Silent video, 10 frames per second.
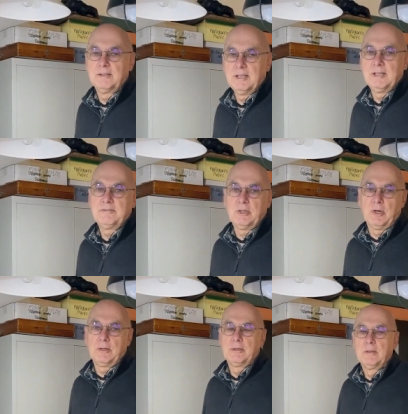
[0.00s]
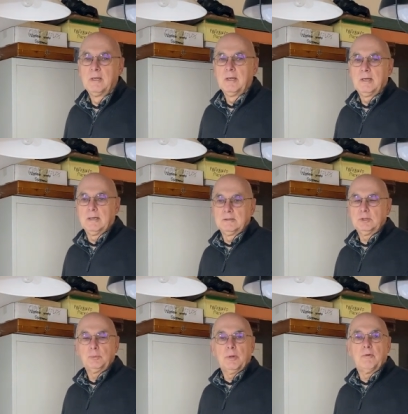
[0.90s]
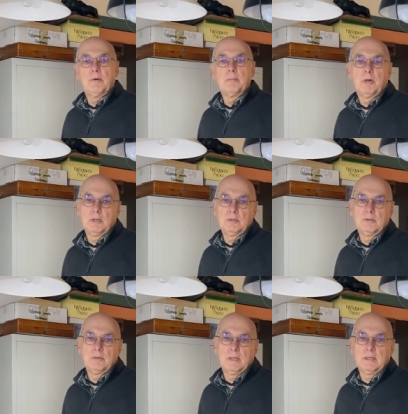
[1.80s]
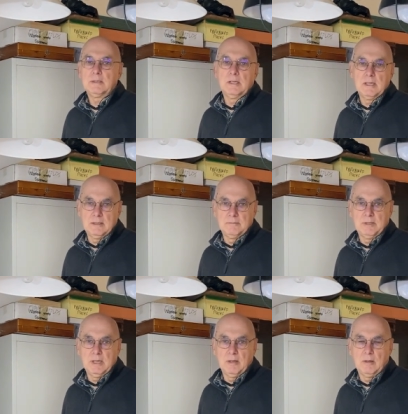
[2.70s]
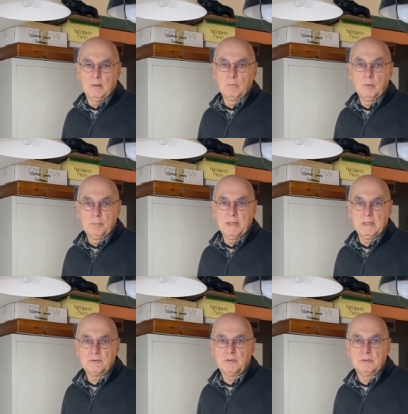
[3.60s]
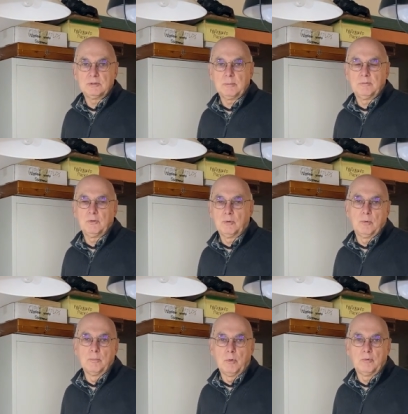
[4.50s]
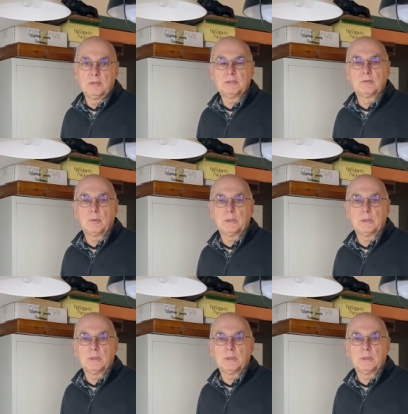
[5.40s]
I nearly forgot. I just want to remind you that at the end of the video I will be answering some of your more recent